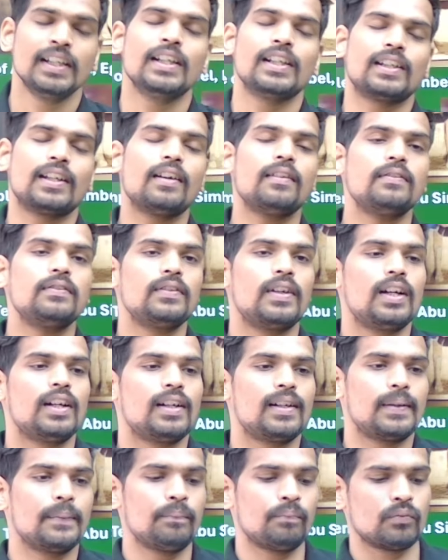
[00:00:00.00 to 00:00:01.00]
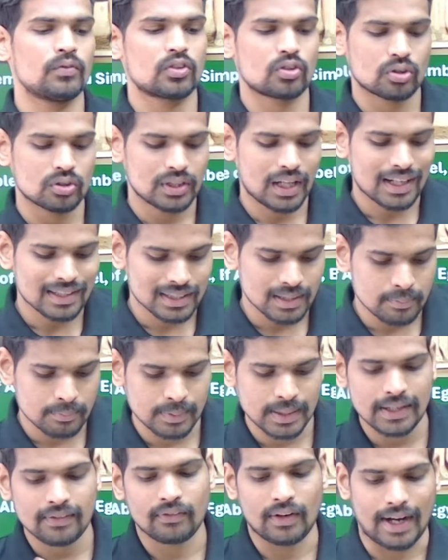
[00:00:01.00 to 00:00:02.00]
Now, so that's a
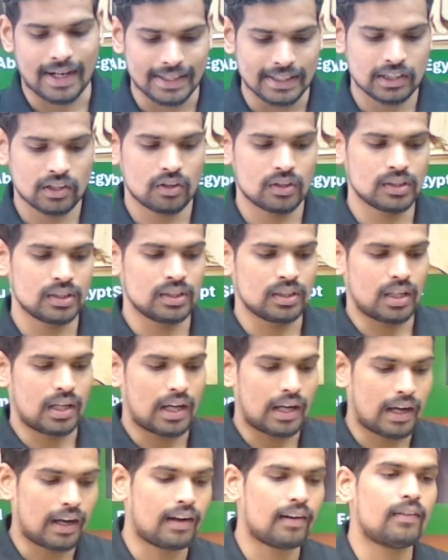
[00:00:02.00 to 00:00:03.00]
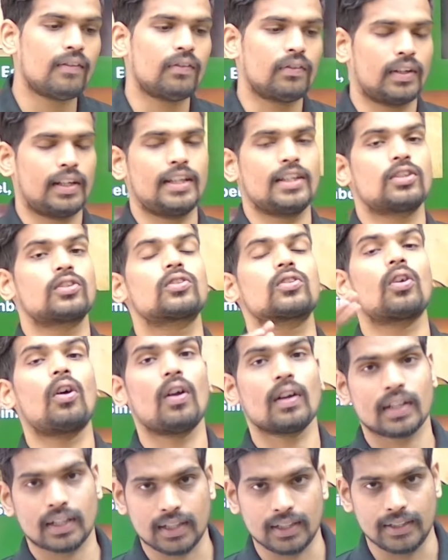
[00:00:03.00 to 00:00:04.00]
brief idea on how
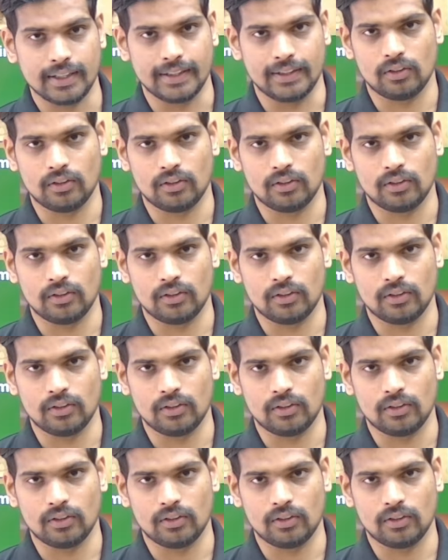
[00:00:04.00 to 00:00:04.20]
historically,